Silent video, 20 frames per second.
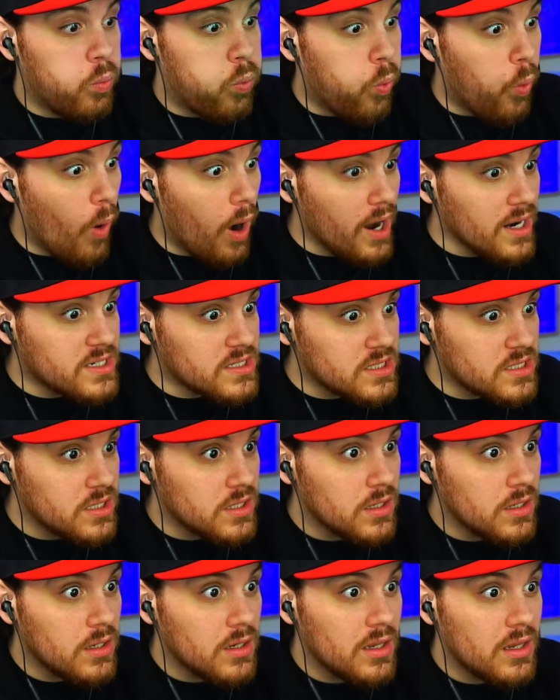What?
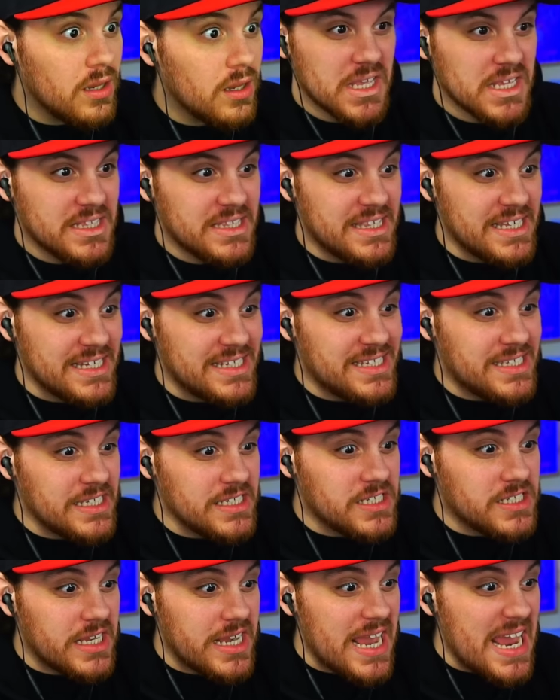This
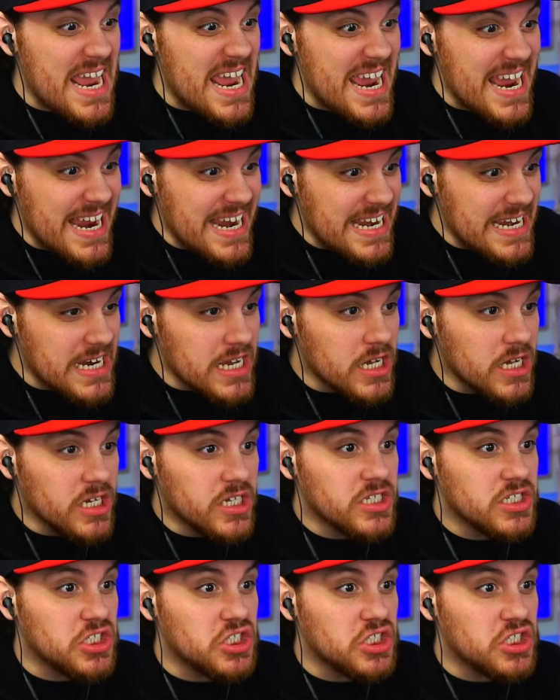is insane.